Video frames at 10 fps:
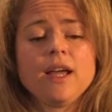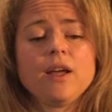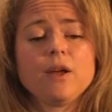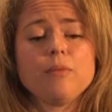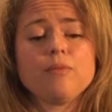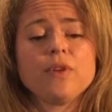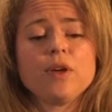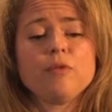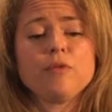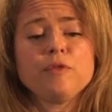
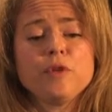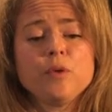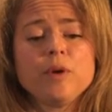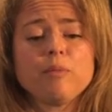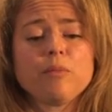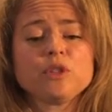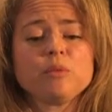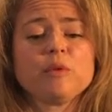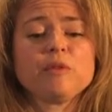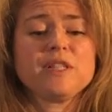A review and
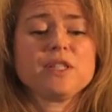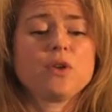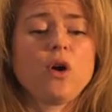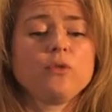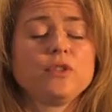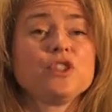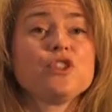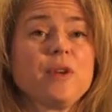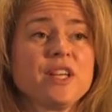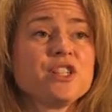possible revision of the
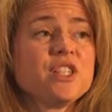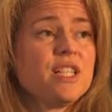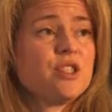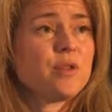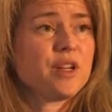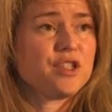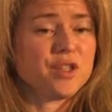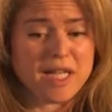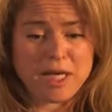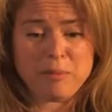strategy
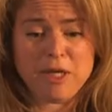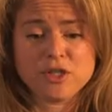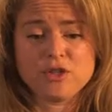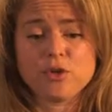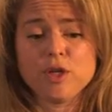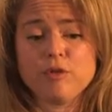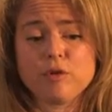that I mentioned early